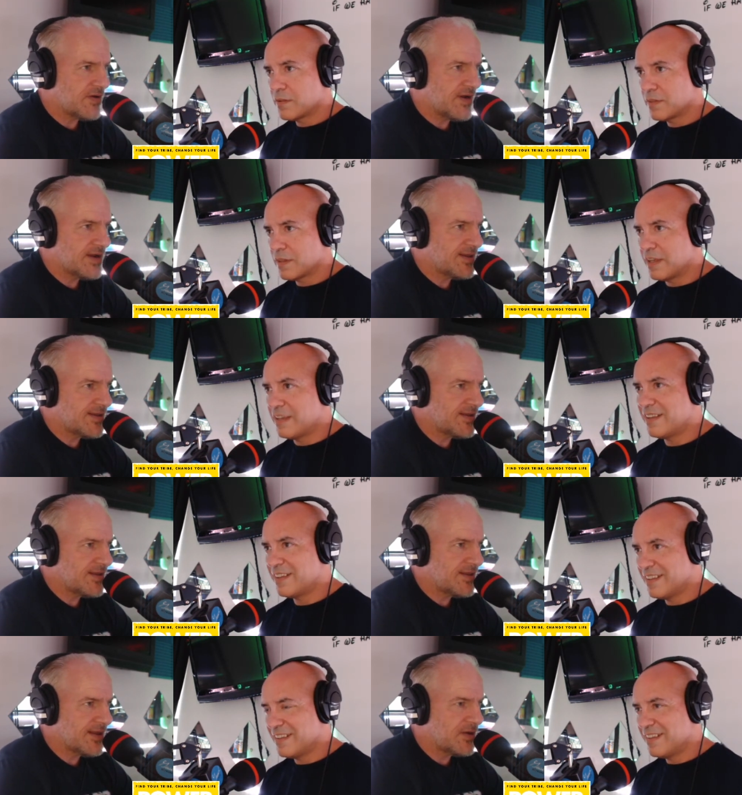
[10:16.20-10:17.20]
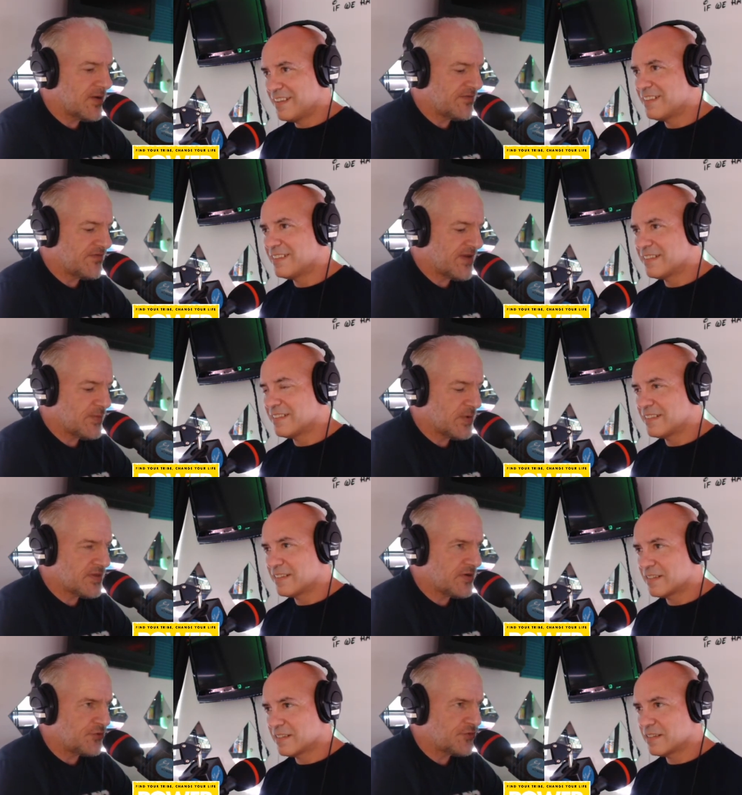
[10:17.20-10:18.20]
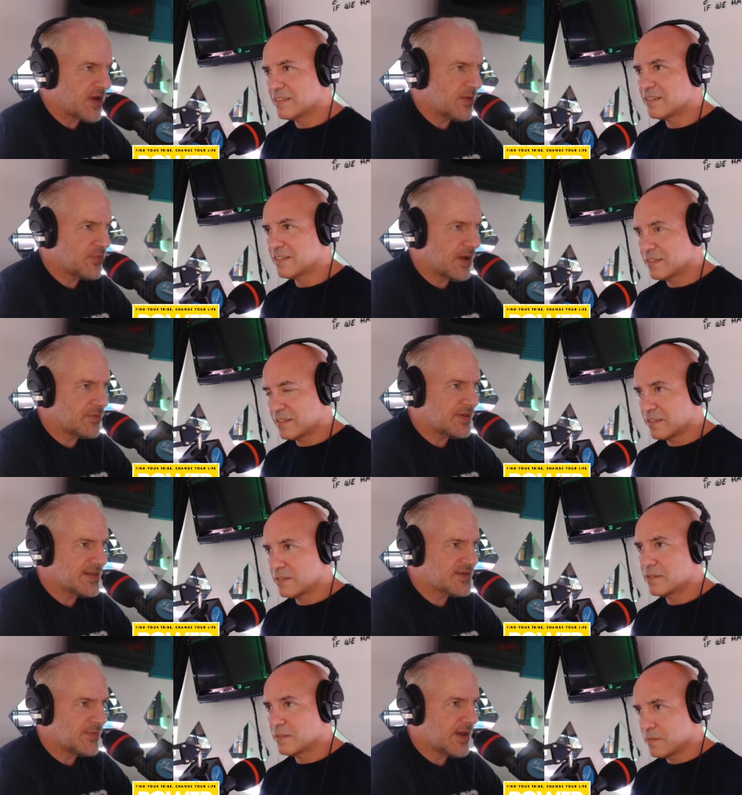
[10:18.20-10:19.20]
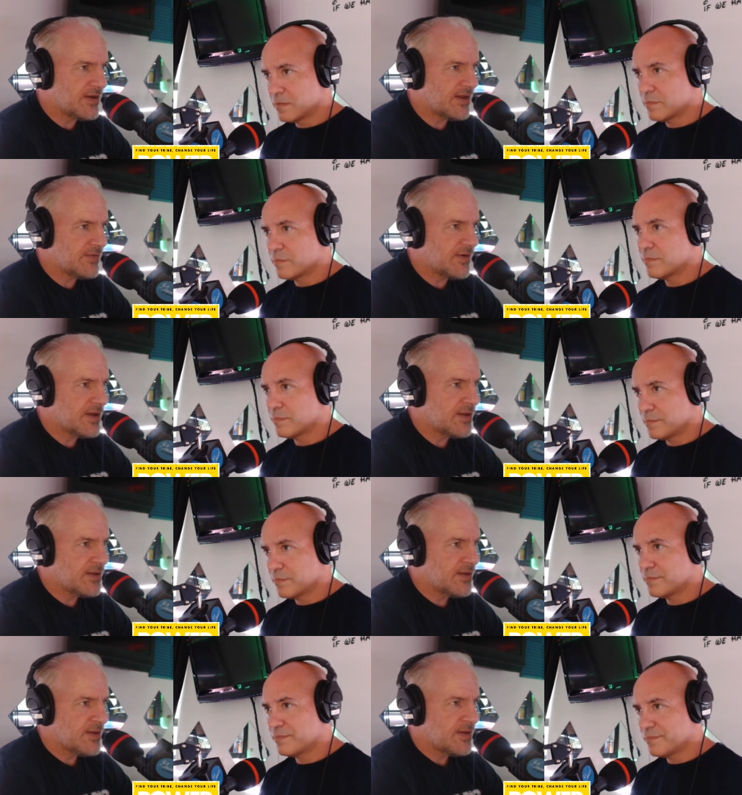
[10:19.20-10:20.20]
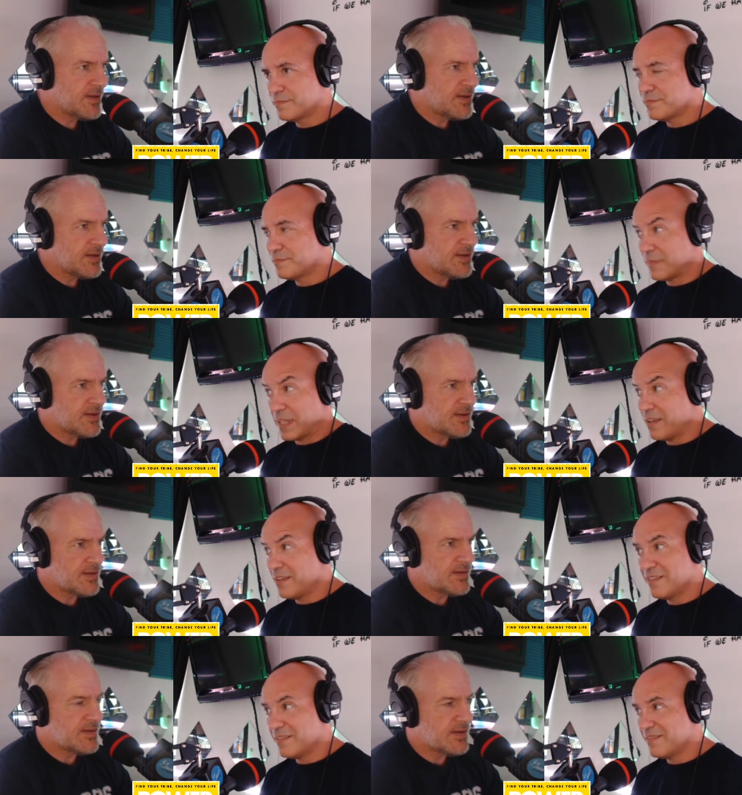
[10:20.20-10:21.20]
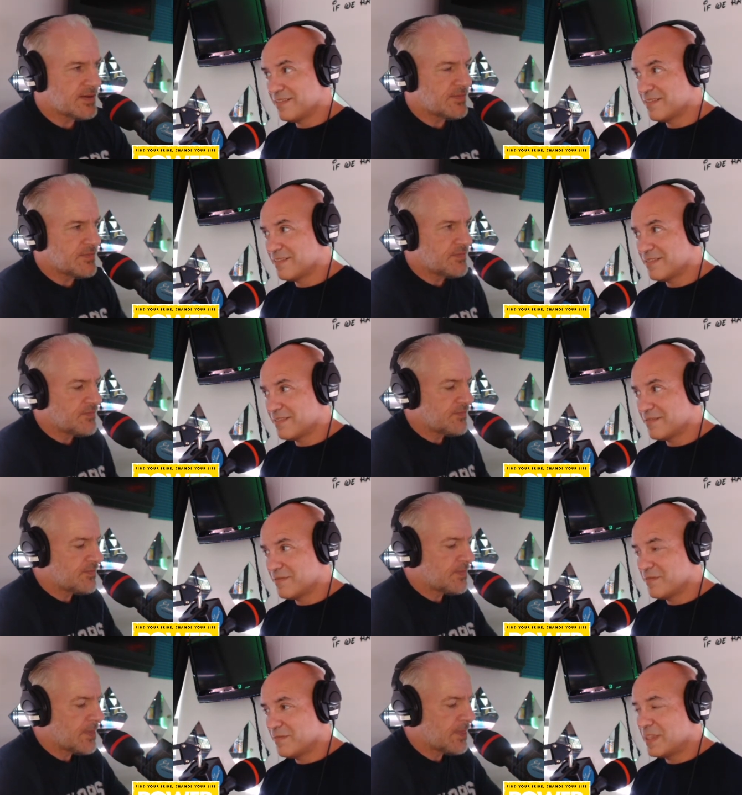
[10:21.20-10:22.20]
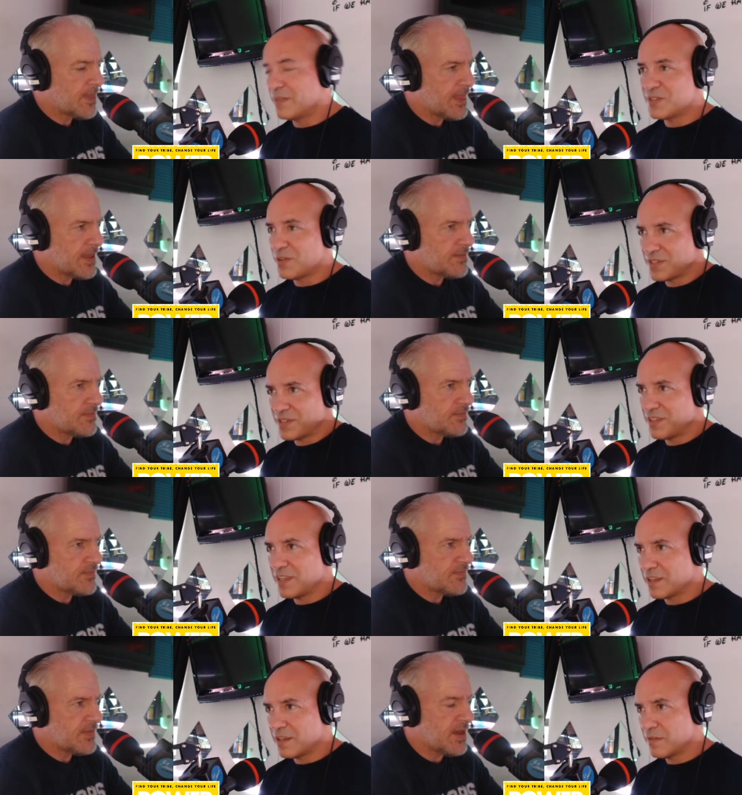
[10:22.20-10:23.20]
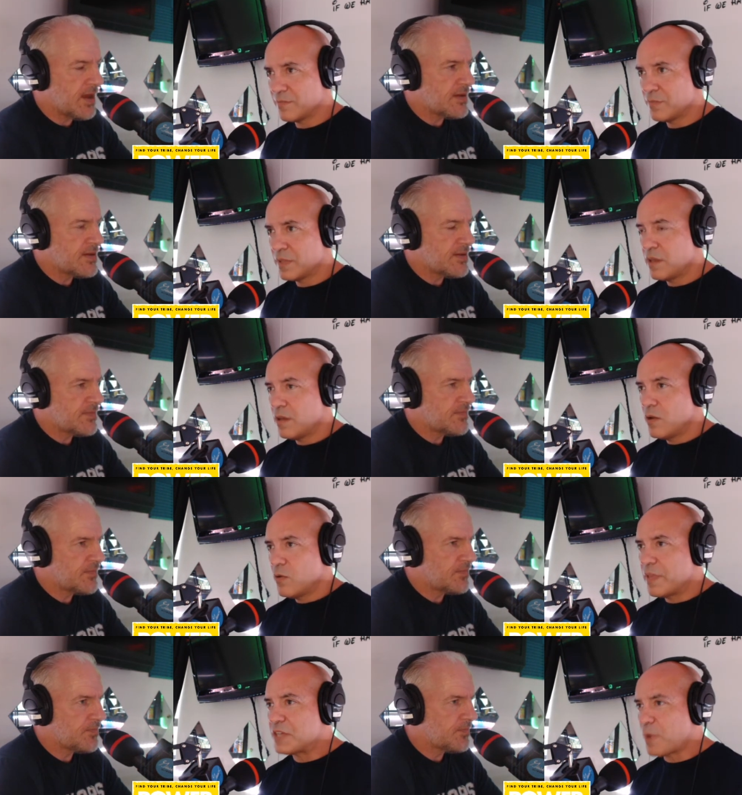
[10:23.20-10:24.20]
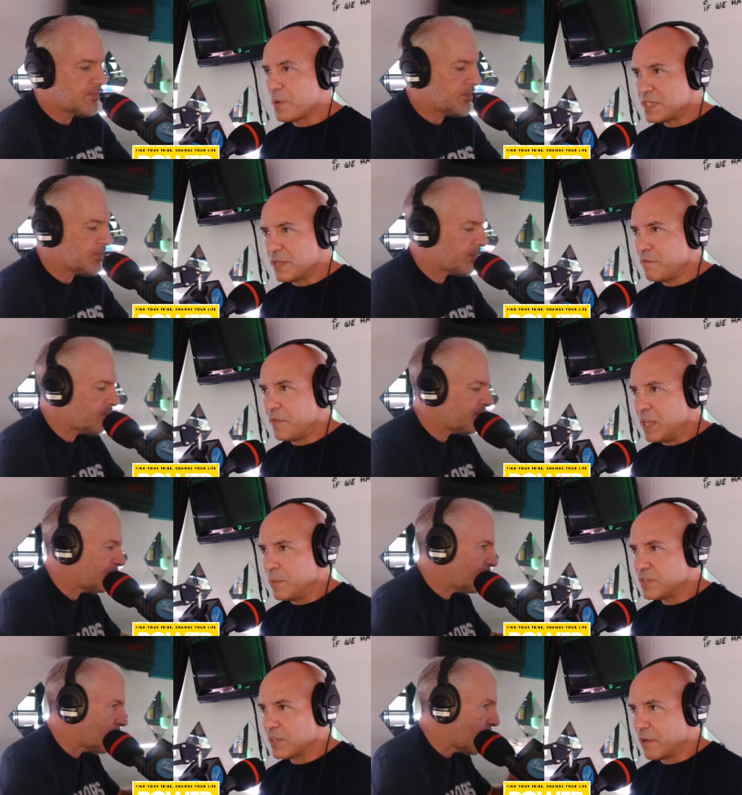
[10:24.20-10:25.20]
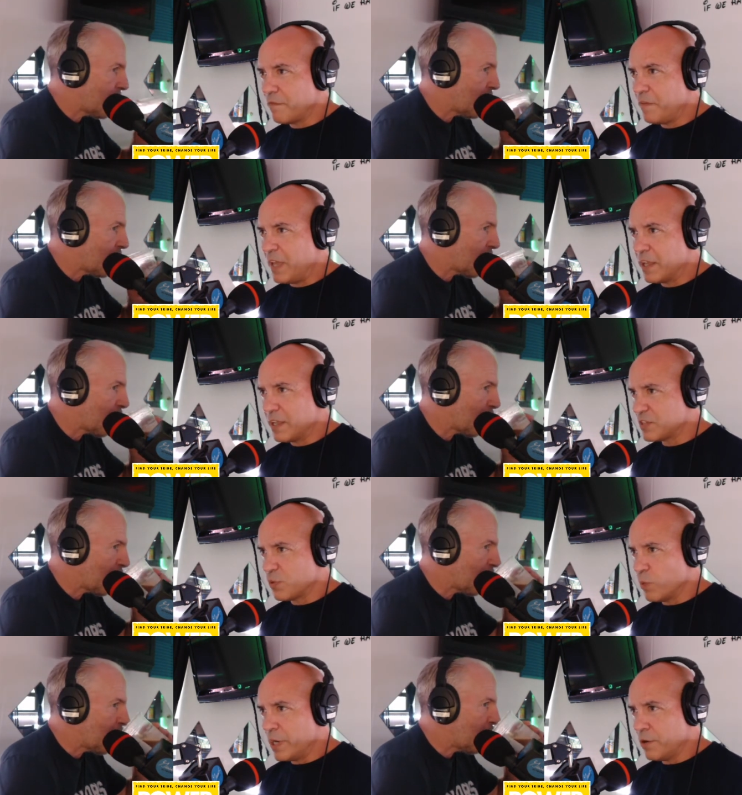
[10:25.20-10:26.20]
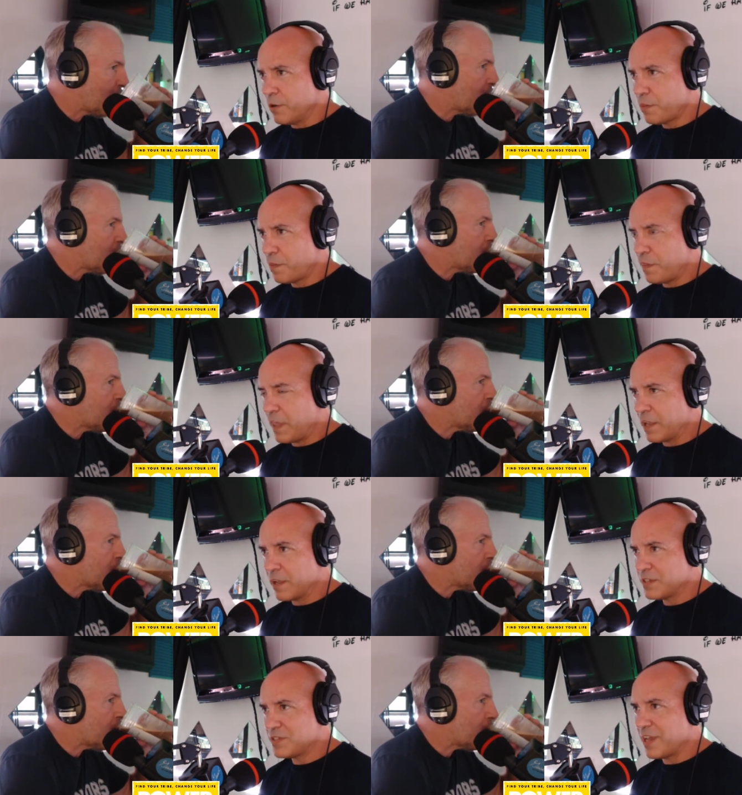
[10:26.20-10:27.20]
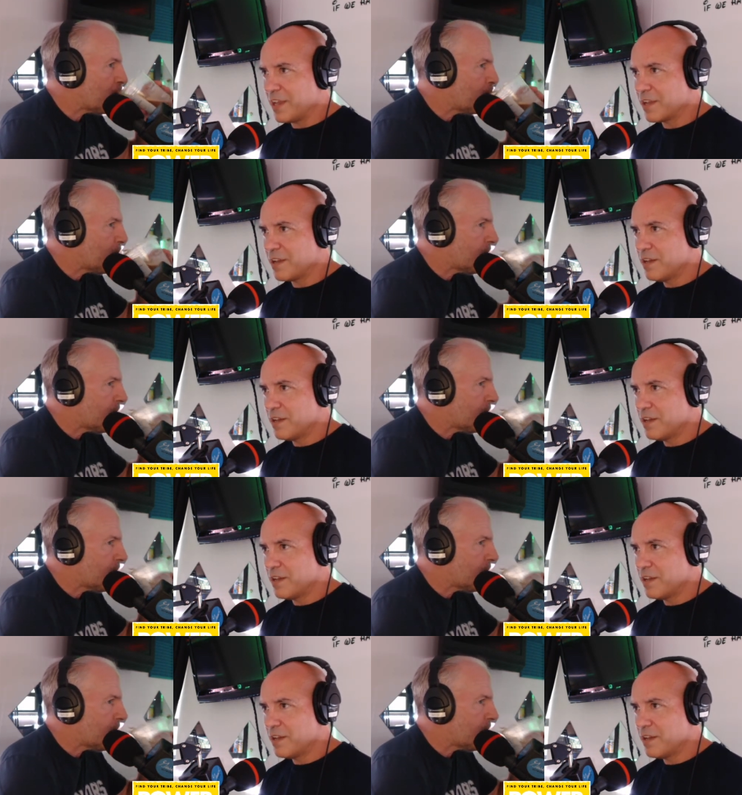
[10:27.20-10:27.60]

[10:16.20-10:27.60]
Speaker 1: right? It's, like, you had fame within your tribe, probably. That's about it, right? Yeah.
Speaker 2: There was no such thing,
Speaker 1: yeah. Yeah.
Speaker 2: Well, that's why we said fame is like a fake. It's a weird thing. It's like,